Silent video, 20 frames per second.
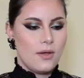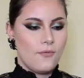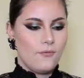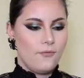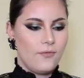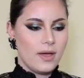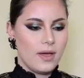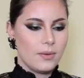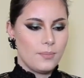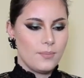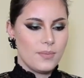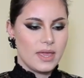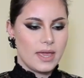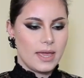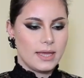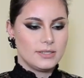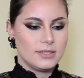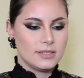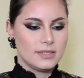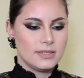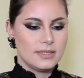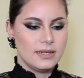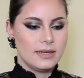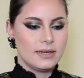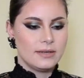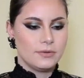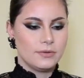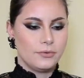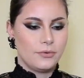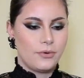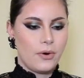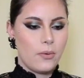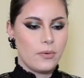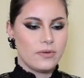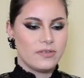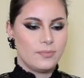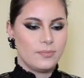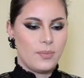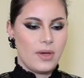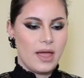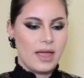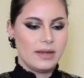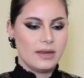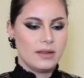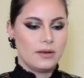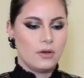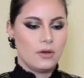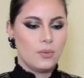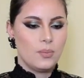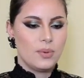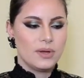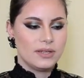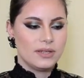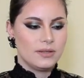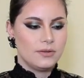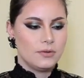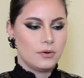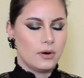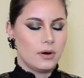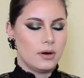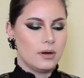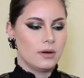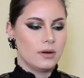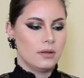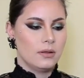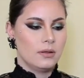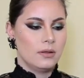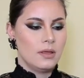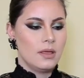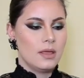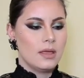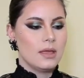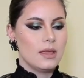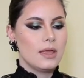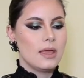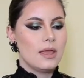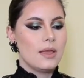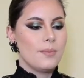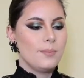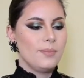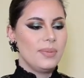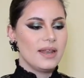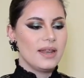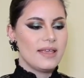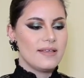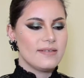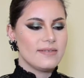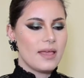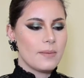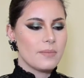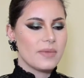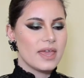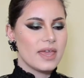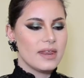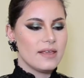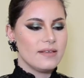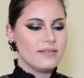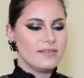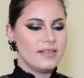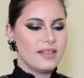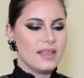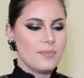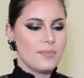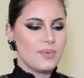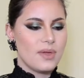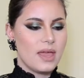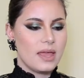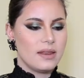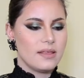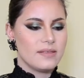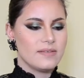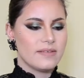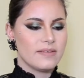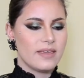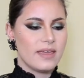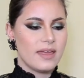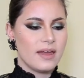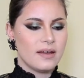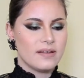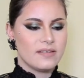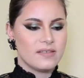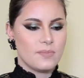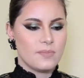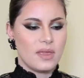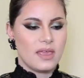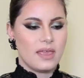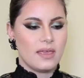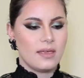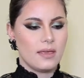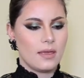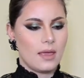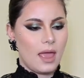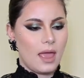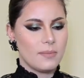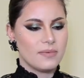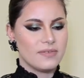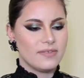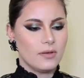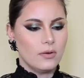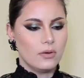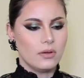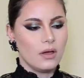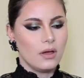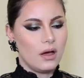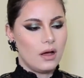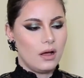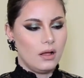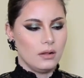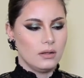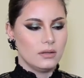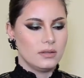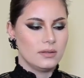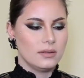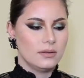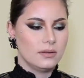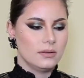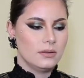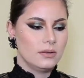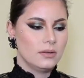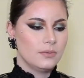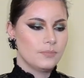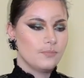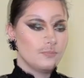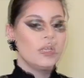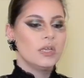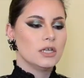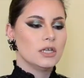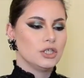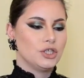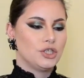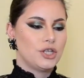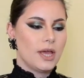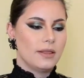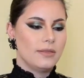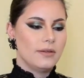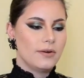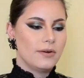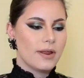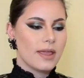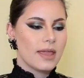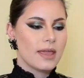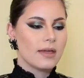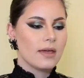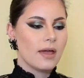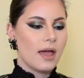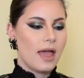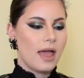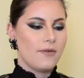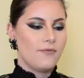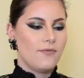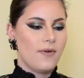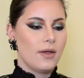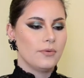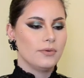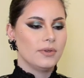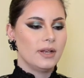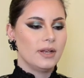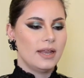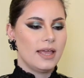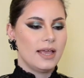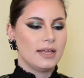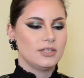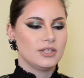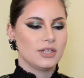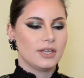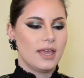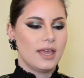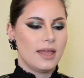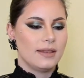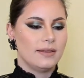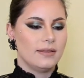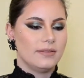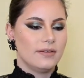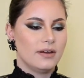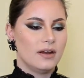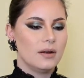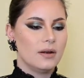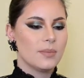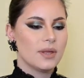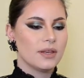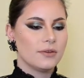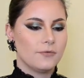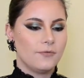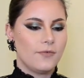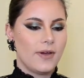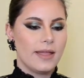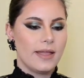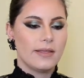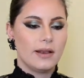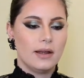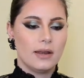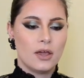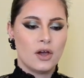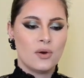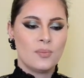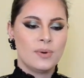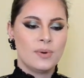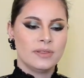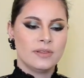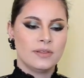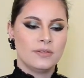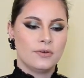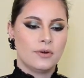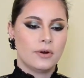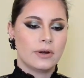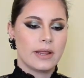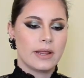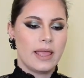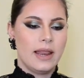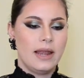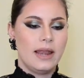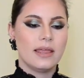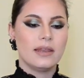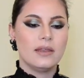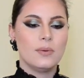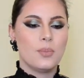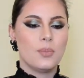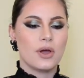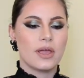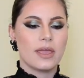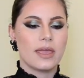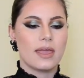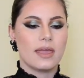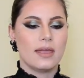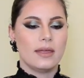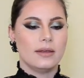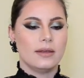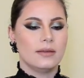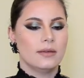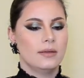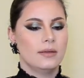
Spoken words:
Fuck me, I just needed to grow a spine and open the door. Please, I'm getting sleepy and it scares me. I'm so cold. Shuddering, I found the latch again, determined to finally open the door and let the boy in.